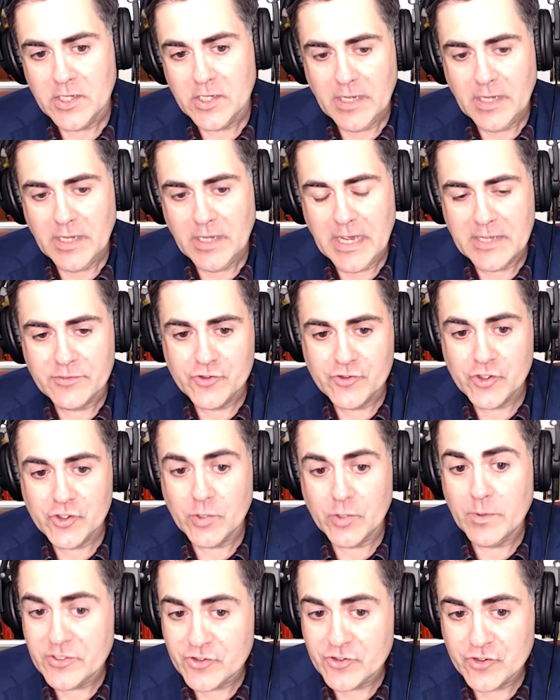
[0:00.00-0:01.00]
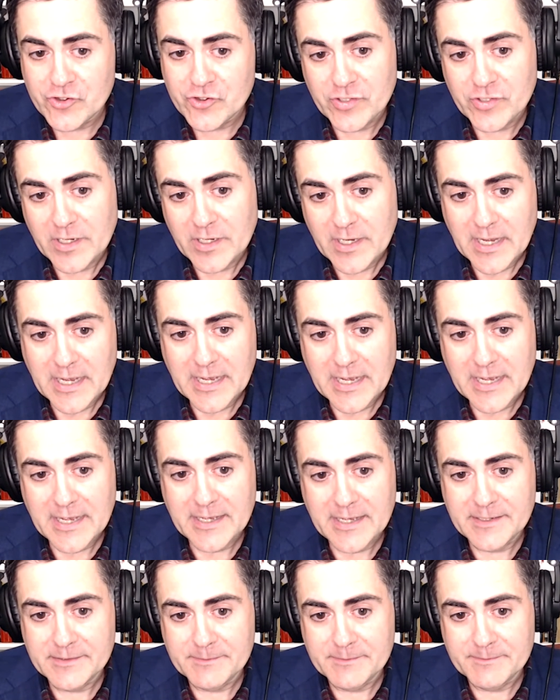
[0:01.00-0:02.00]
Jewish
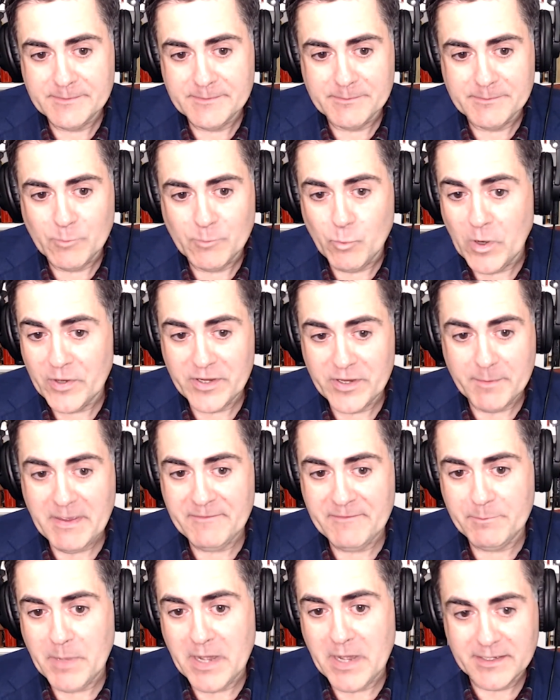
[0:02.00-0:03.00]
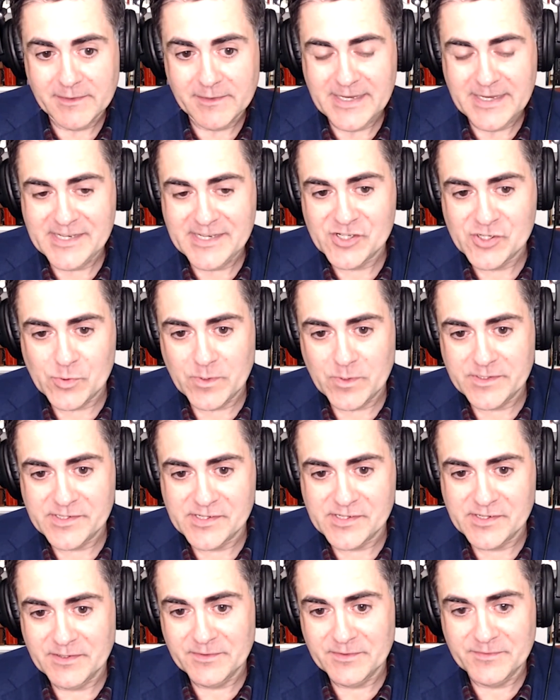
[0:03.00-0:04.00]
William F. Buckley sorts
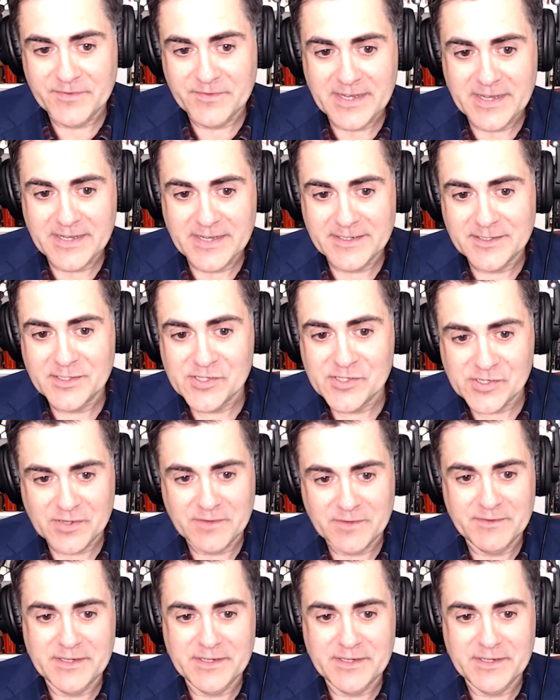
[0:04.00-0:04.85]
of conservatives.